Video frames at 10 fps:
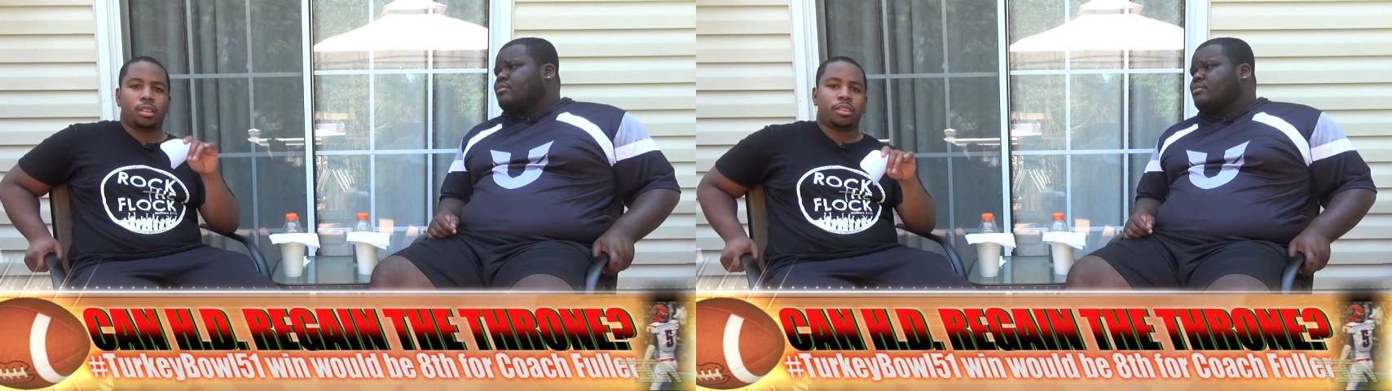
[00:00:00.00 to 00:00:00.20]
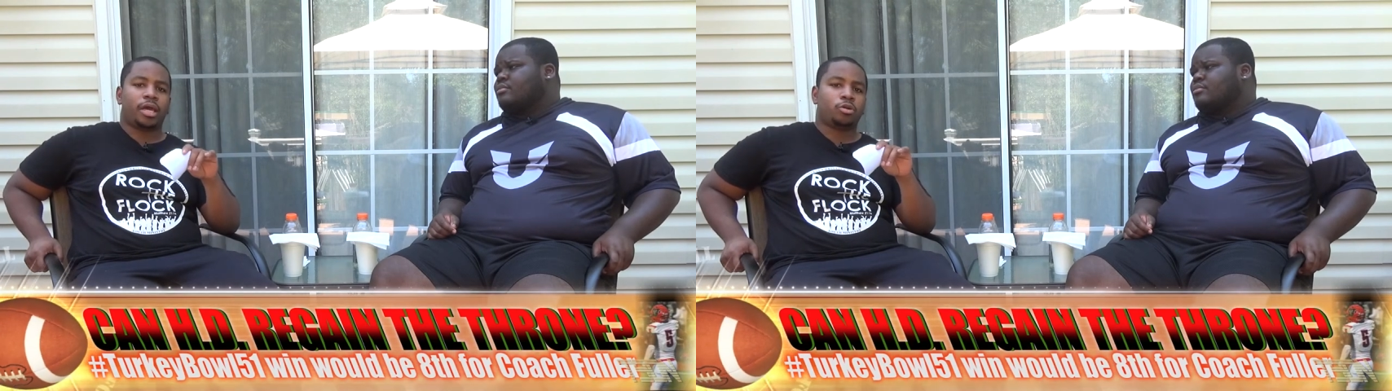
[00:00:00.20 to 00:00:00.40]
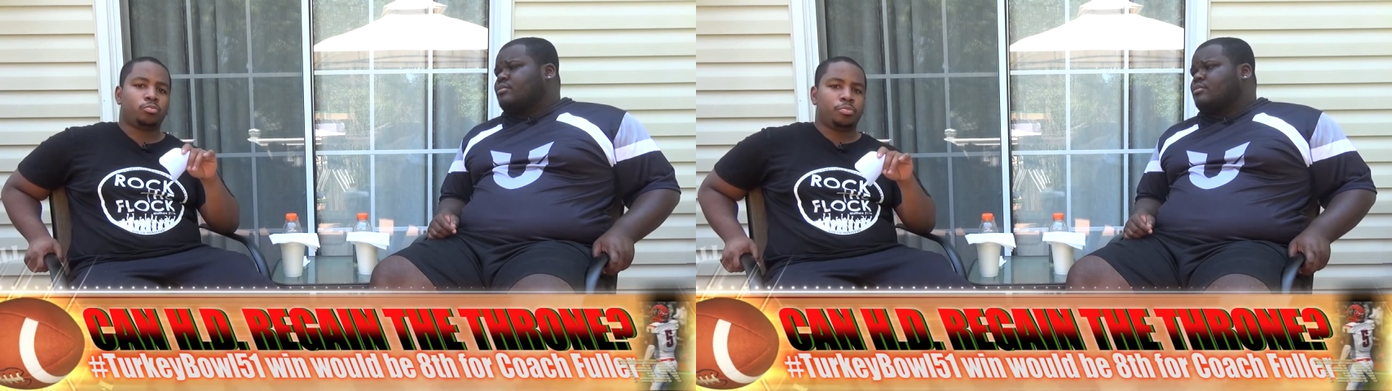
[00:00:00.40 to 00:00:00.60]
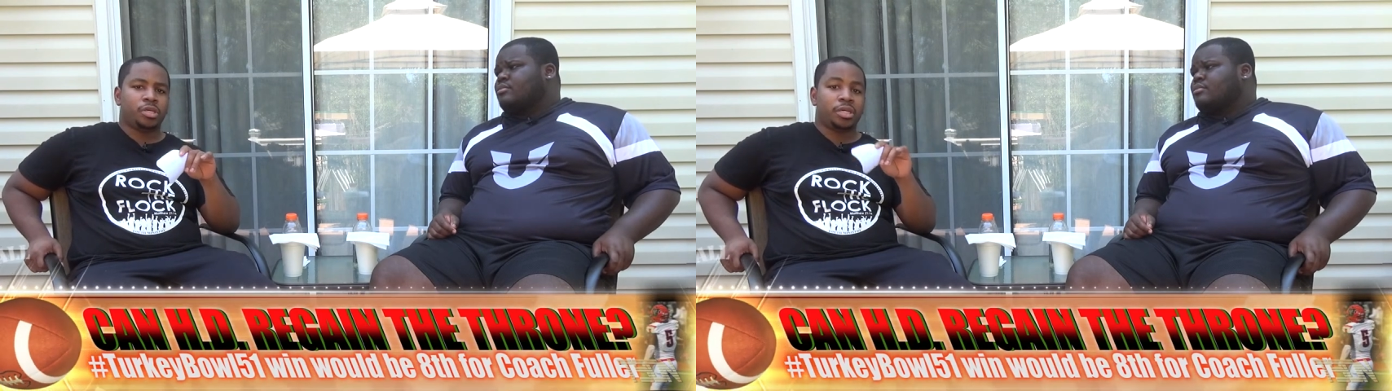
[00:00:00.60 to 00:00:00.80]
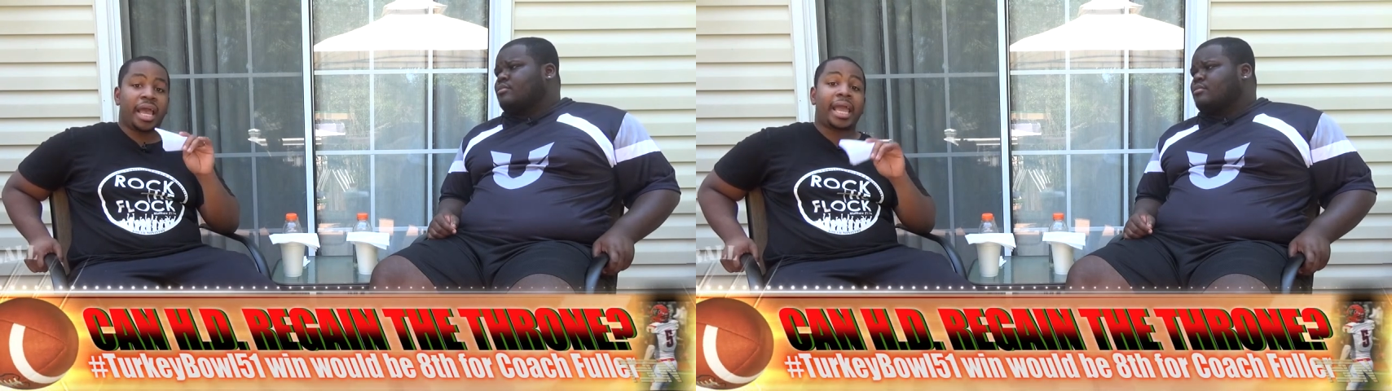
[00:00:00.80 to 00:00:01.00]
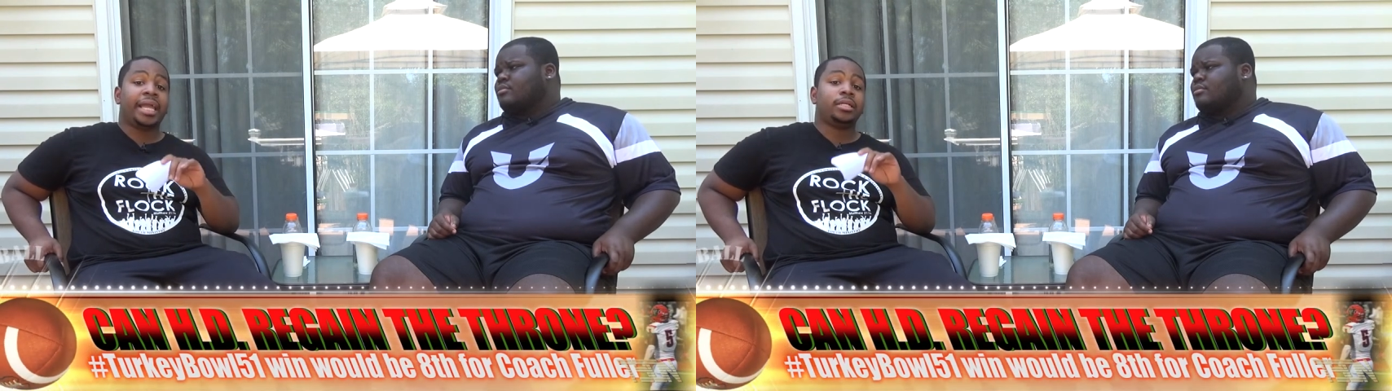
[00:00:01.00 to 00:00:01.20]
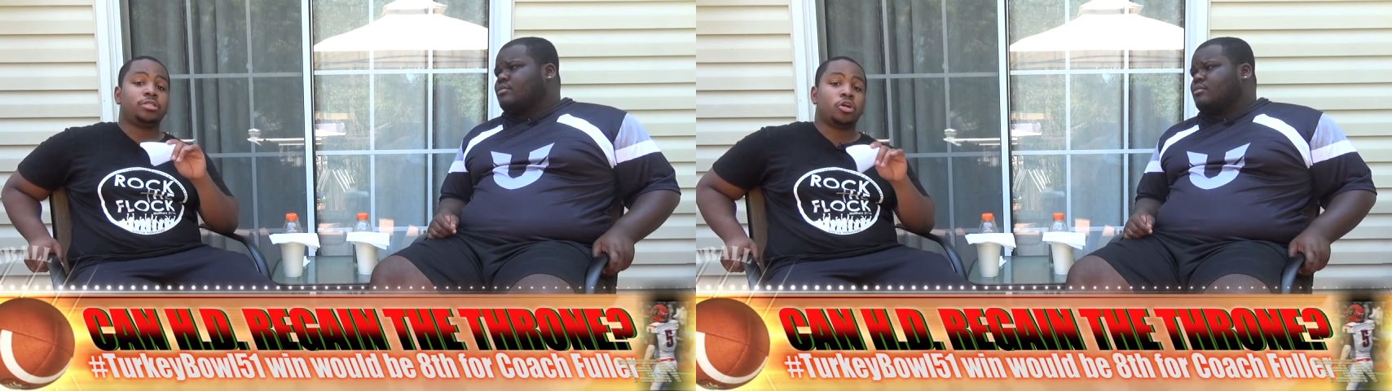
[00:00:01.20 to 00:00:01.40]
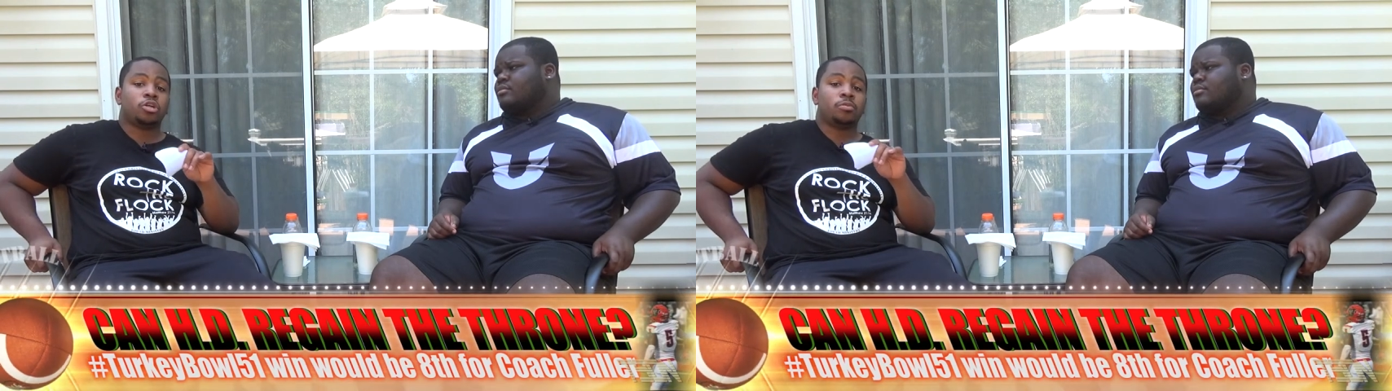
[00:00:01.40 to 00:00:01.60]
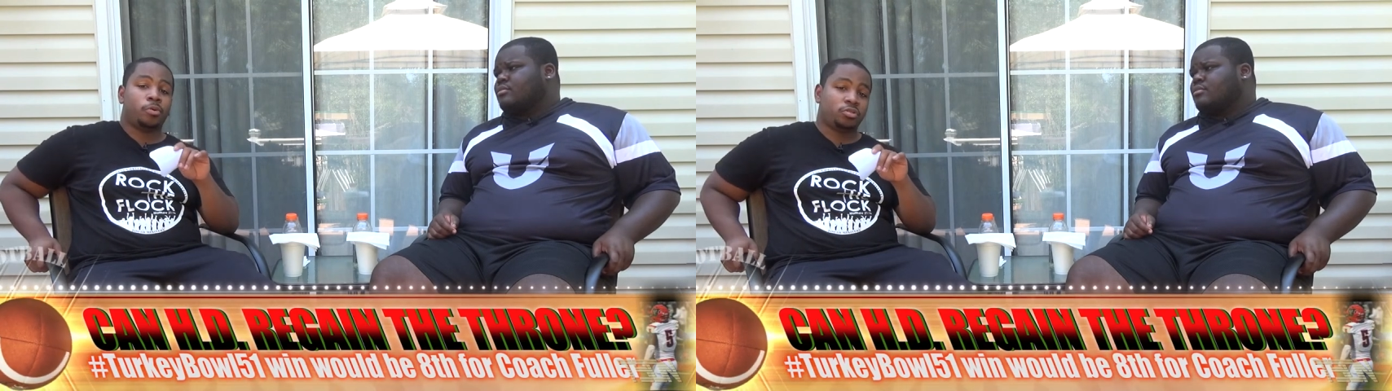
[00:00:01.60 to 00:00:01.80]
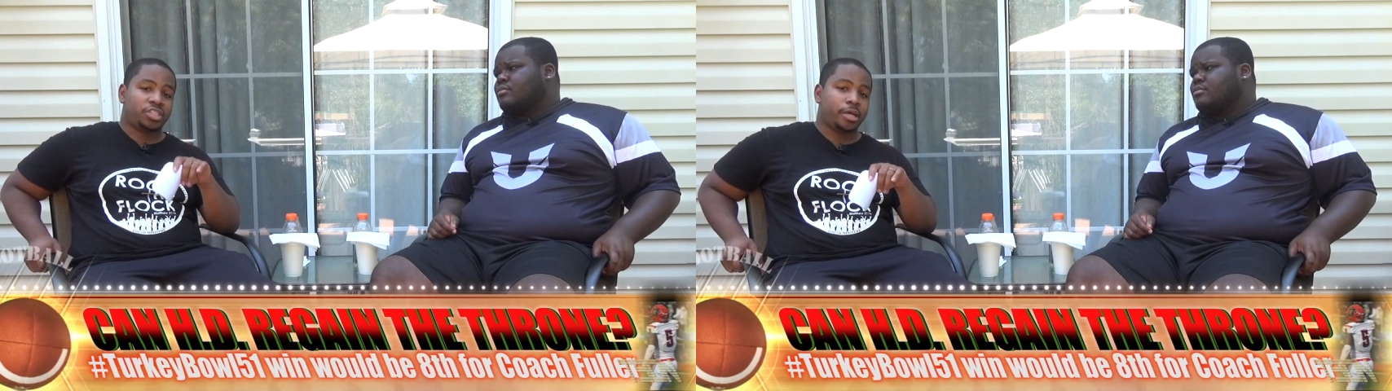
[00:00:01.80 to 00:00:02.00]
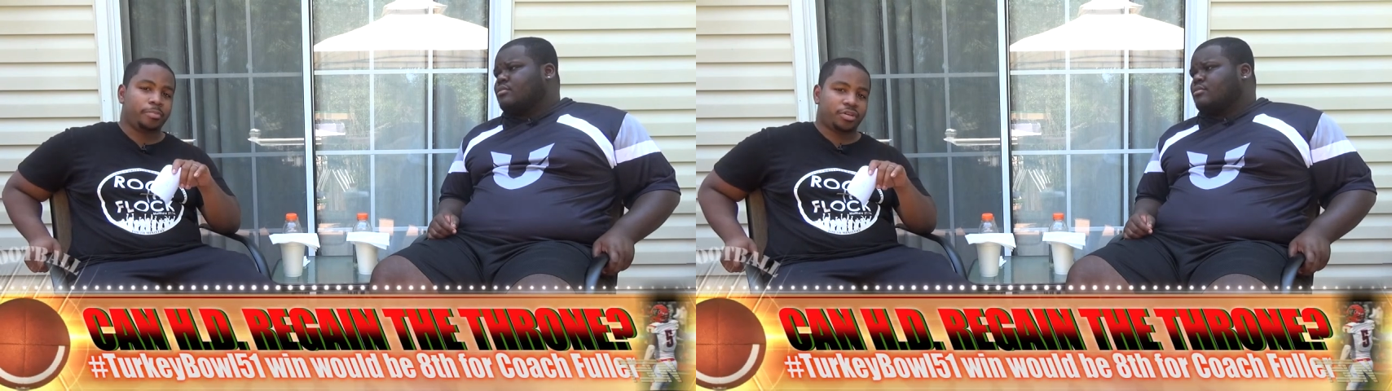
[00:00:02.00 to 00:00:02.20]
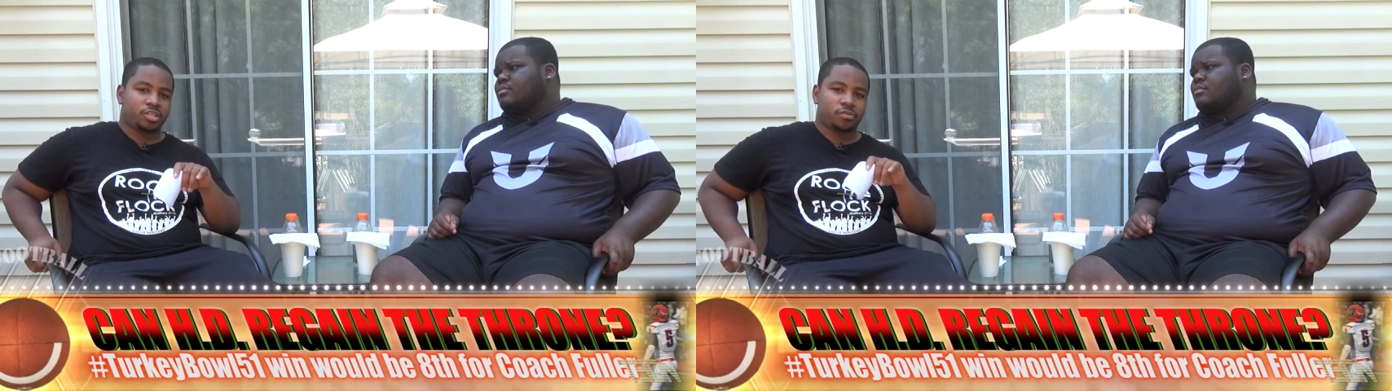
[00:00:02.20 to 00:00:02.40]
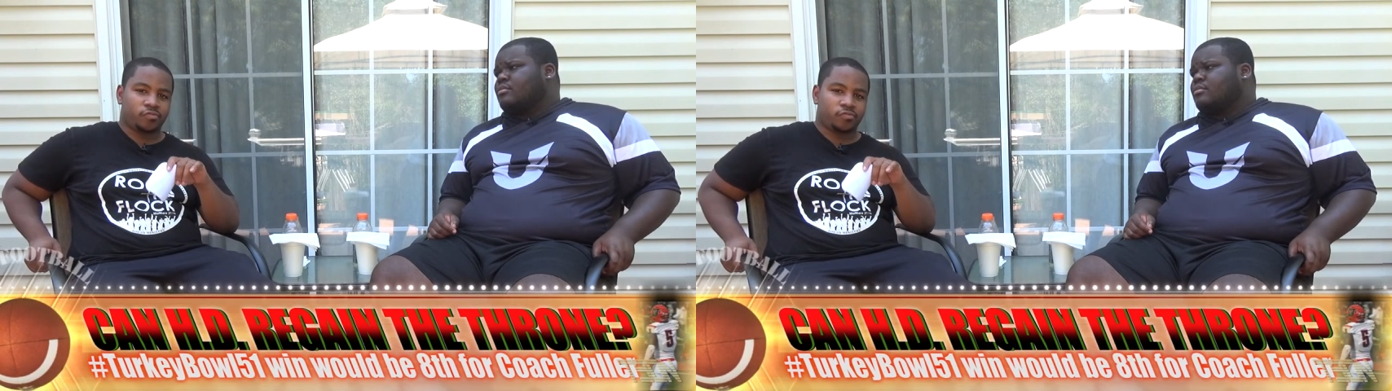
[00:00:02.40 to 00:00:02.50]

Speaker 1: that'll be 8 Turkey Bowl championships